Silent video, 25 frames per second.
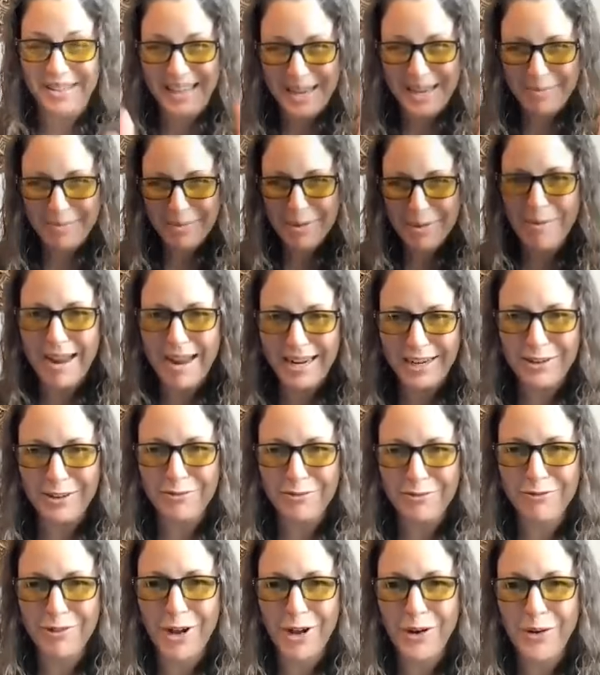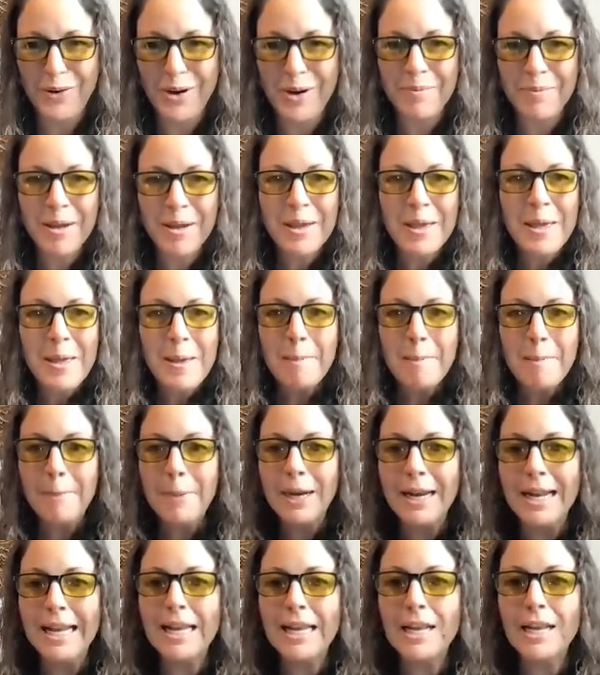Keep your medical follow up,
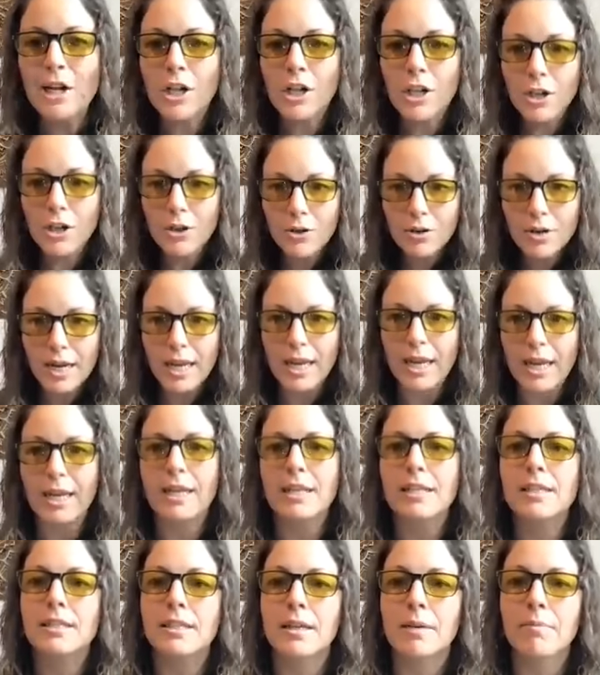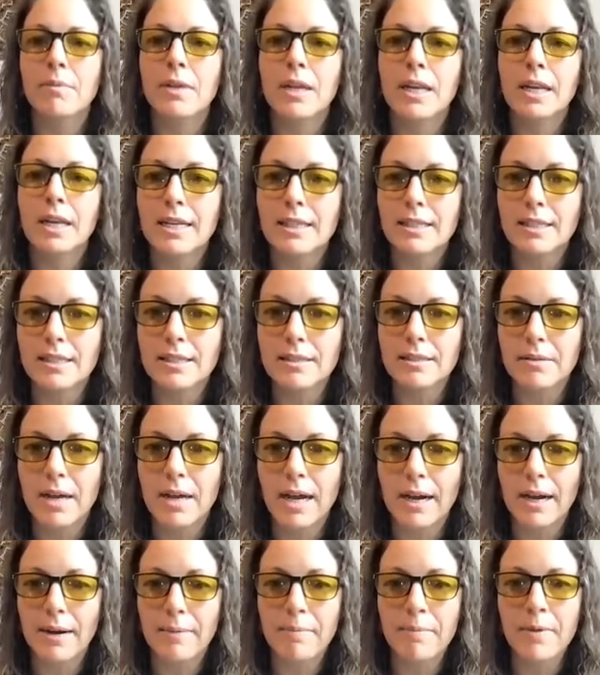but including something that's
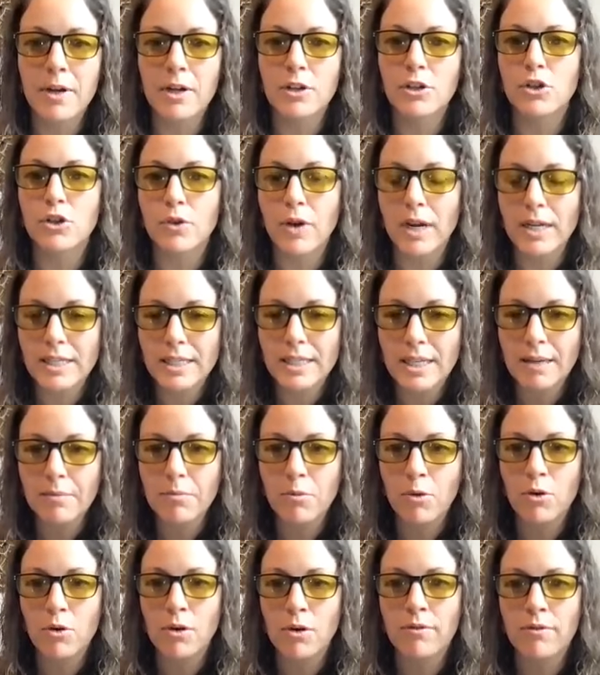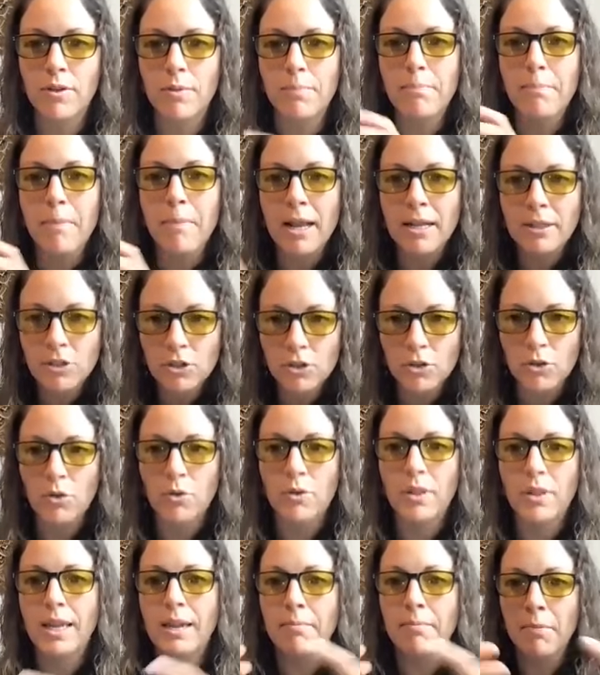um, addressing more of the
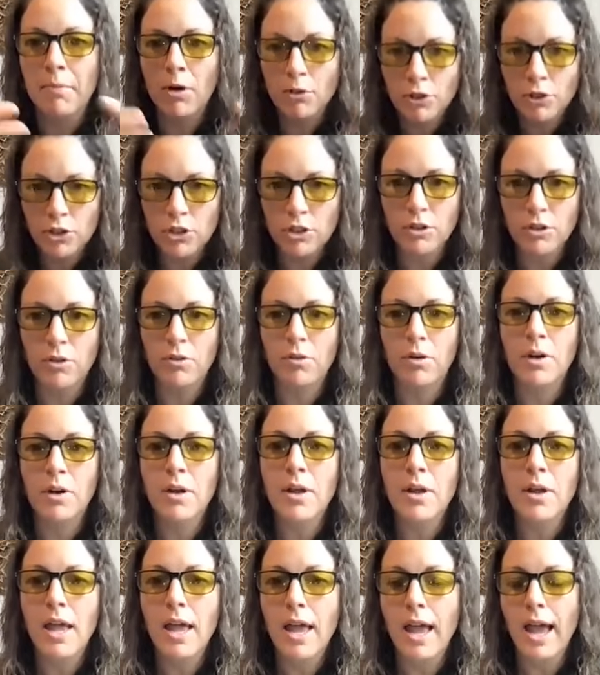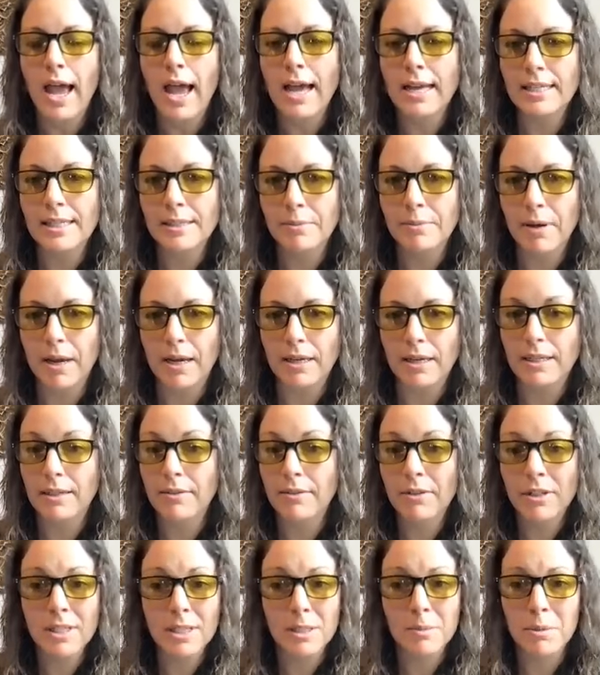mental, the emotional aspects,
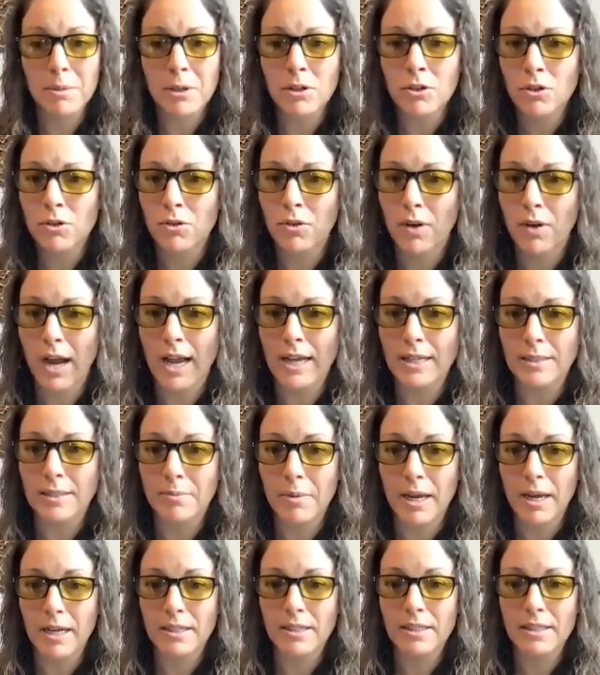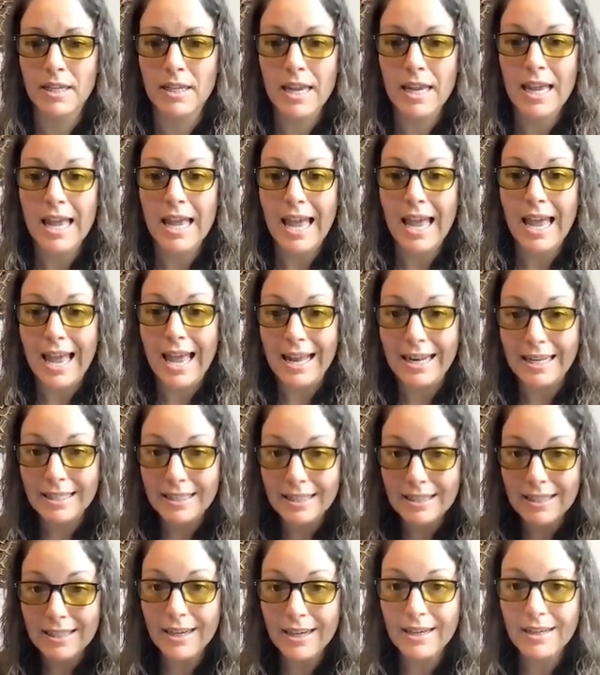even spiritual aspects. And
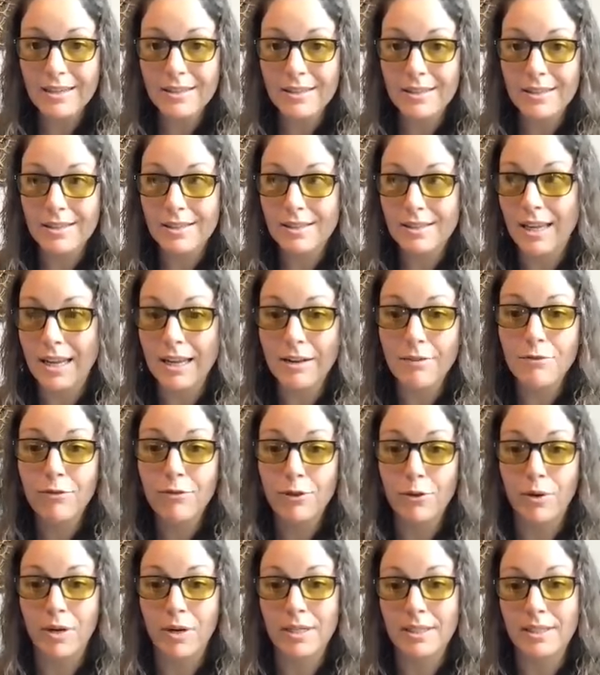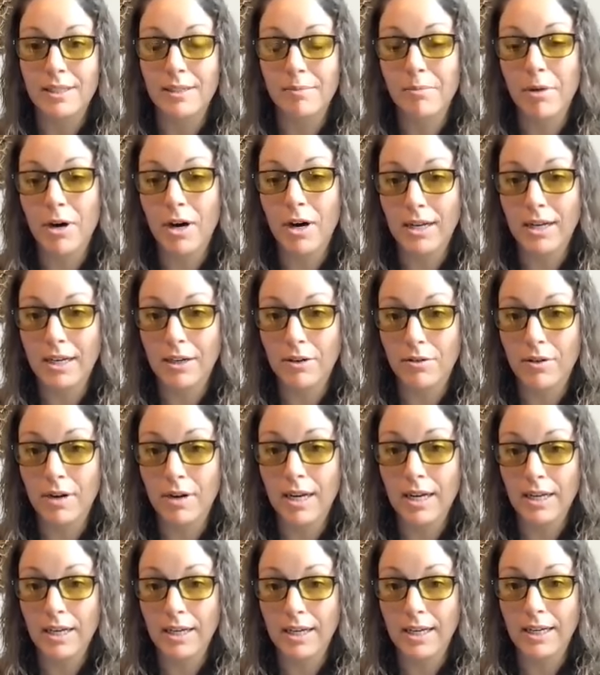it does influence the body
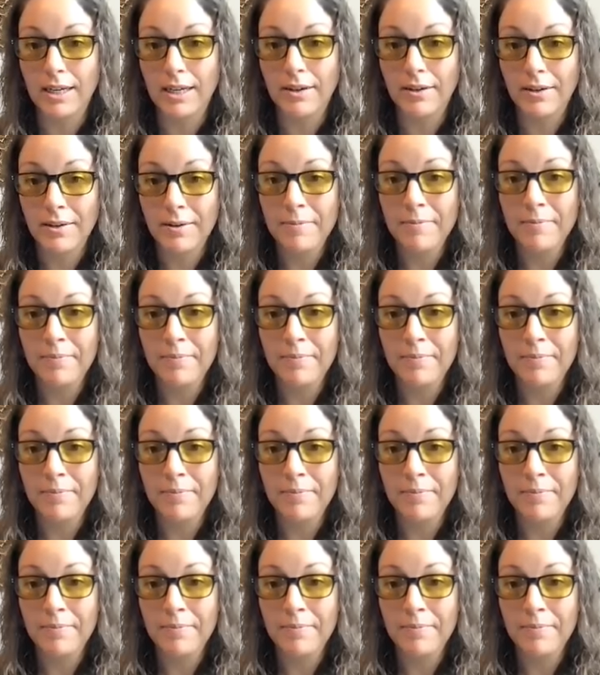greatly.